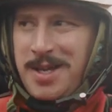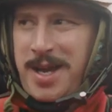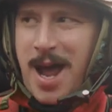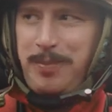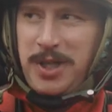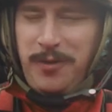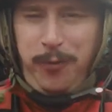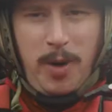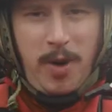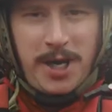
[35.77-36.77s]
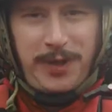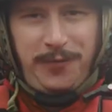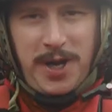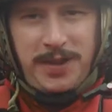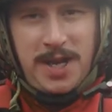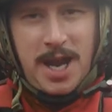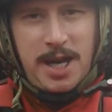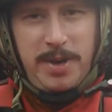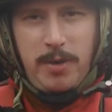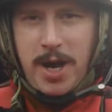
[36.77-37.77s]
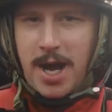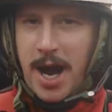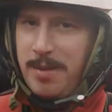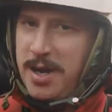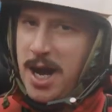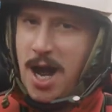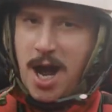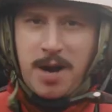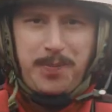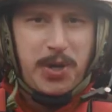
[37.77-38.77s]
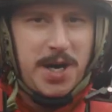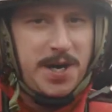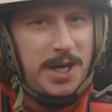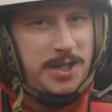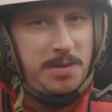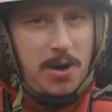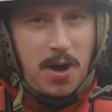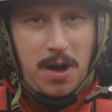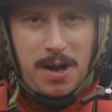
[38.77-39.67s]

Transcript: Captain, if we want to defeat the enemy, we gotta be unpredictable.